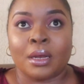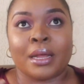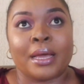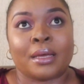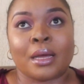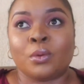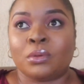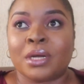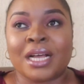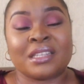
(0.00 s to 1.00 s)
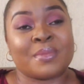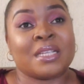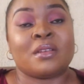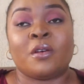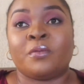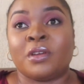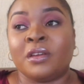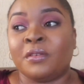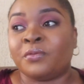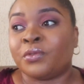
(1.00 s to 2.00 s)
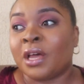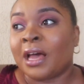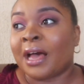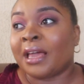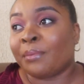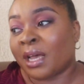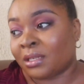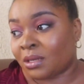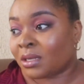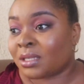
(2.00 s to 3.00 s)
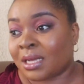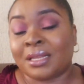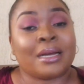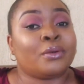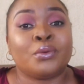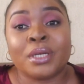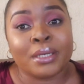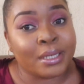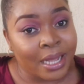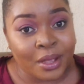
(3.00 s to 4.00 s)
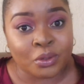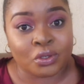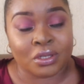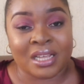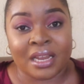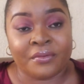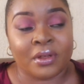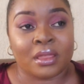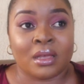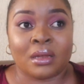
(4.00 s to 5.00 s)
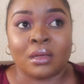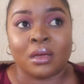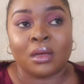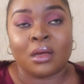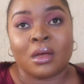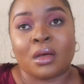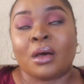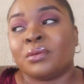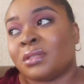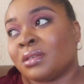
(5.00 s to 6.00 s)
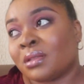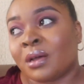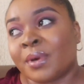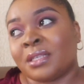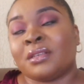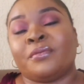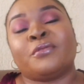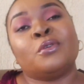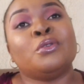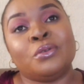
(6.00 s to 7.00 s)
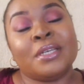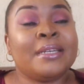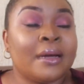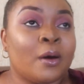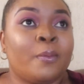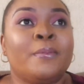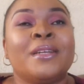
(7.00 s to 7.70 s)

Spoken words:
Like, I would ask myself, if I am exhausted at doing the house chores and everything, I will still tell myself, oh, you need help.